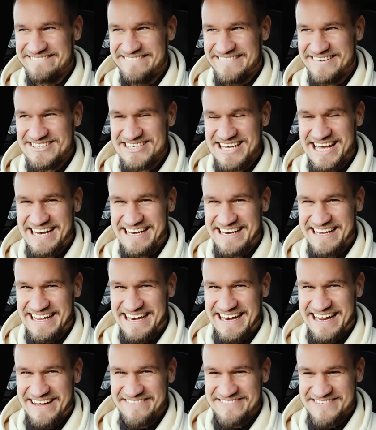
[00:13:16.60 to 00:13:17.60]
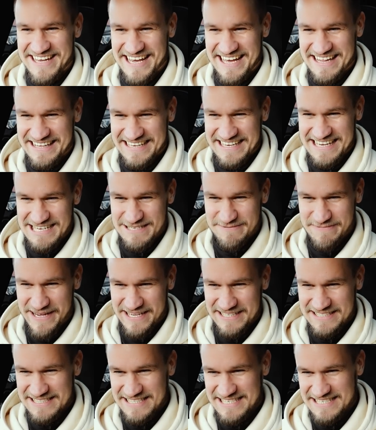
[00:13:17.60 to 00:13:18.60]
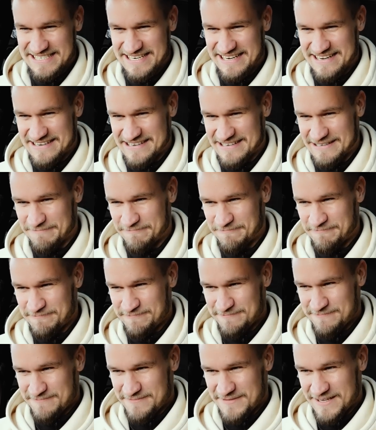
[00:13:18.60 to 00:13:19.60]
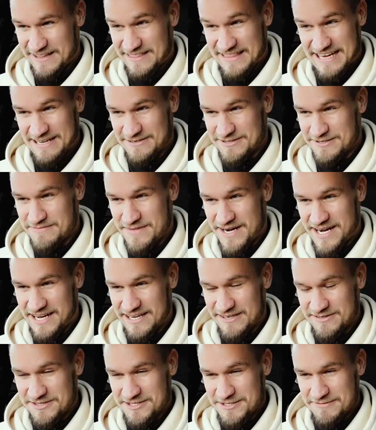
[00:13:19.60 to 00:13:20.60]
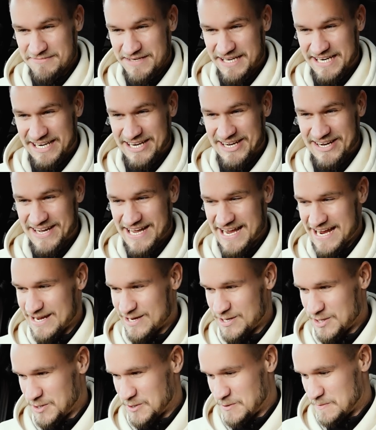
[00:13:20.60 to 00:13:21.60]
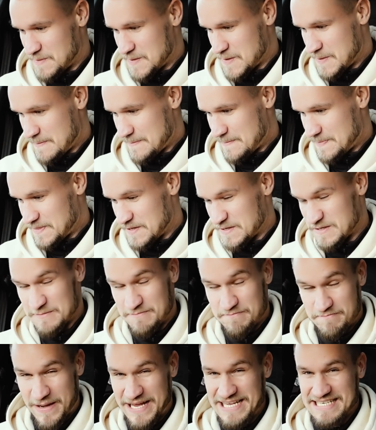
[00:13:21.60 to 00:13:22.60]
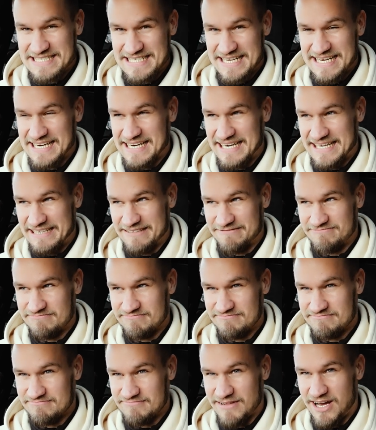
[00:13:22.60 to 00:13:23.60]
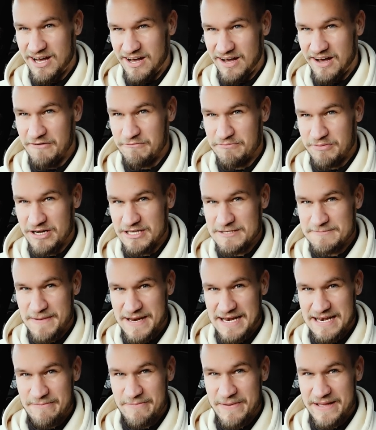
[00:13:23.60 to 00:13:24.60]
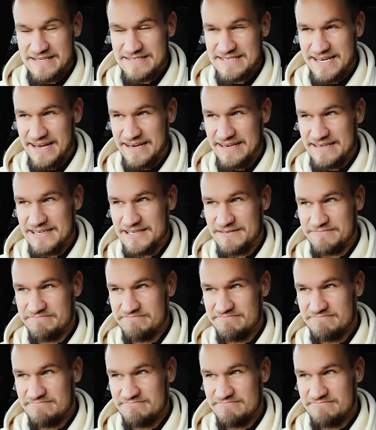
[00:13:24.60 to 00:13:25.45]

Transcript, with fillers: Sadly, going to have to hand the keys back to this car. A thousand miles in a Cayenne coupe that is basically a half-price Bentley Bentayga,